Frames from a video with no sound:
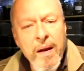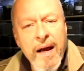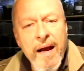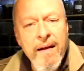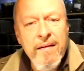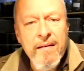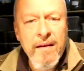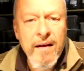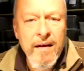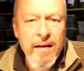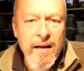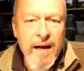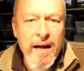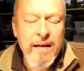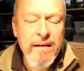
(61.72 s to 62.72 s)
plant
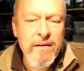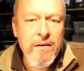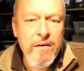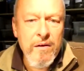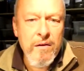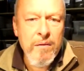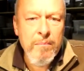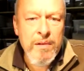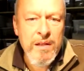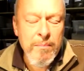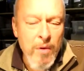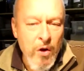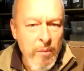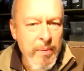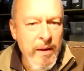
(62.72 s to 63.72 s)
like the
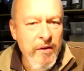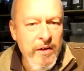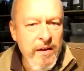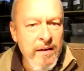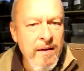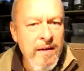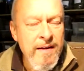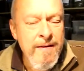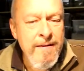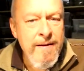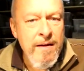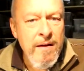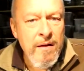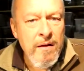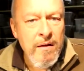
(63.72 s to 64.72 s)
mulberry
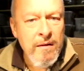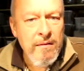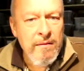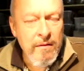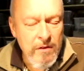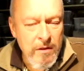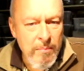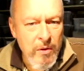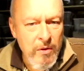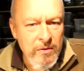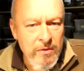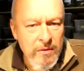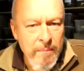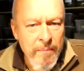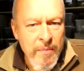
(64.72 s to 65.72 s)
silk
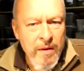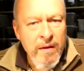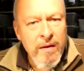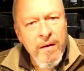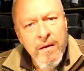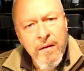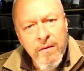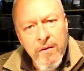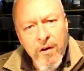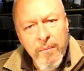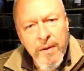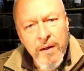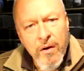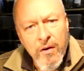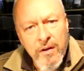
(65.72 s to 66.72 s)
moss.
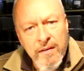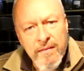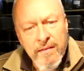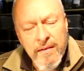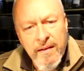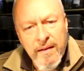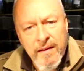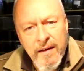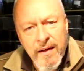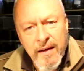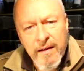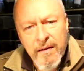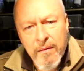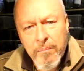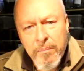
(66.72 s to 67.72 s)
Samia ricini
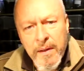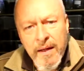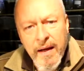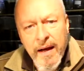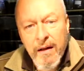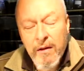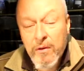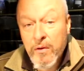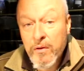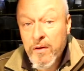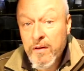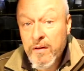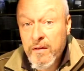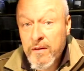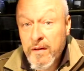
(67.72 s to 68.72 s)
can be held on
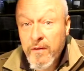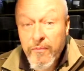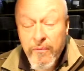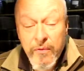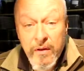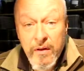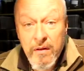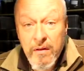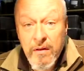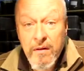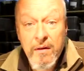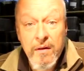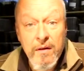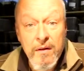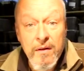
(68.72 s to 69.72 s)
a different
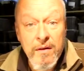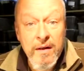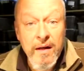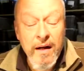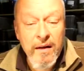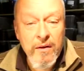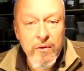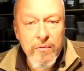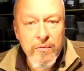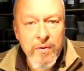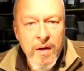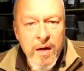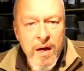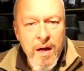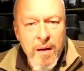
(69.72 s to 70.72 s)
kind of
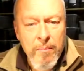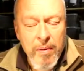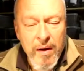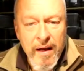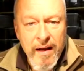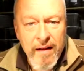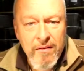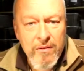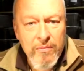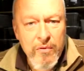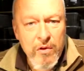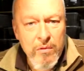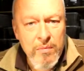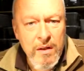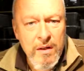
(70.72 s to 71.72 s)
plants,
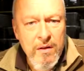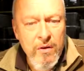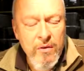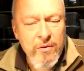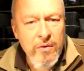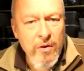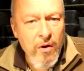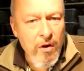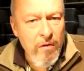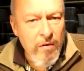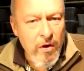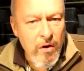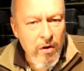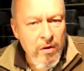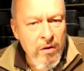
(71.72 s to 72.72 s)
from the
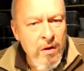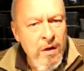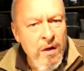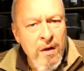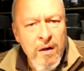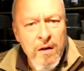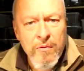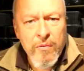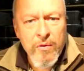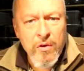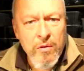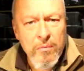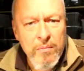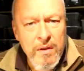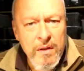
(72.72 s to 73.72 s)
cassava,
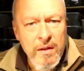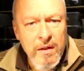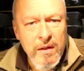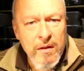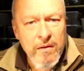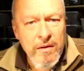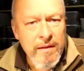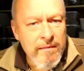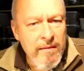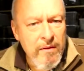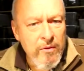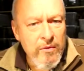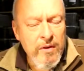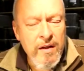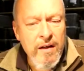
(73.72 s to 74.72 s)
from the
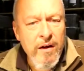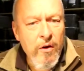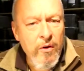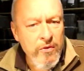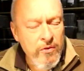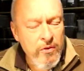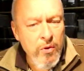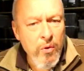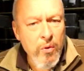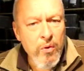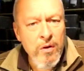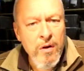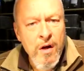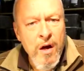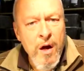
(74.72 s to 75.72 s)
regionals, the
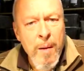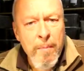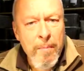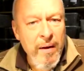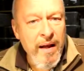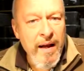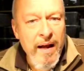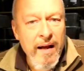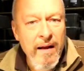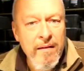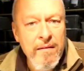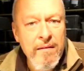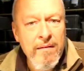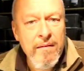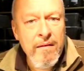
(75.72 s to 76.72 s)
castor
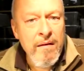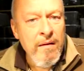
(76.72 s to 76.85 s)
plant,